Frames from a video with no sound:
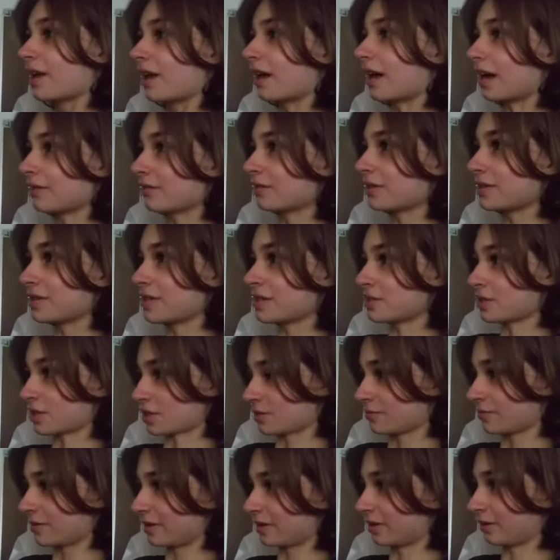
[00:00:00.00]
I read the
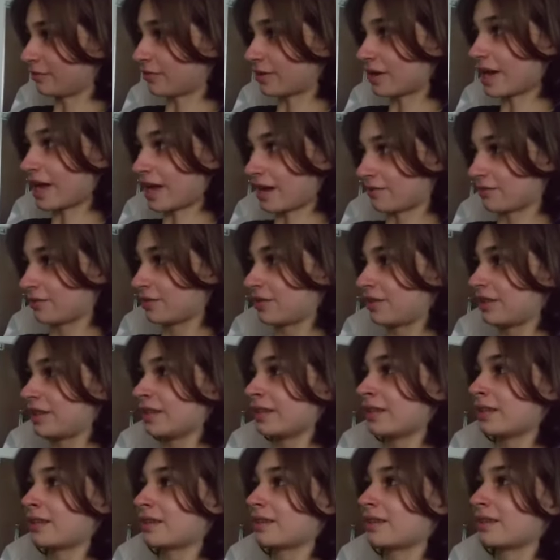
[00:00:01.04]
instruction manual for
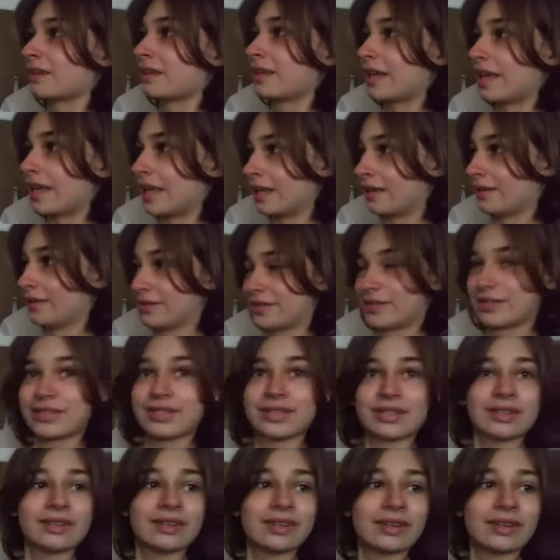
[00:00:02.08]
everything else,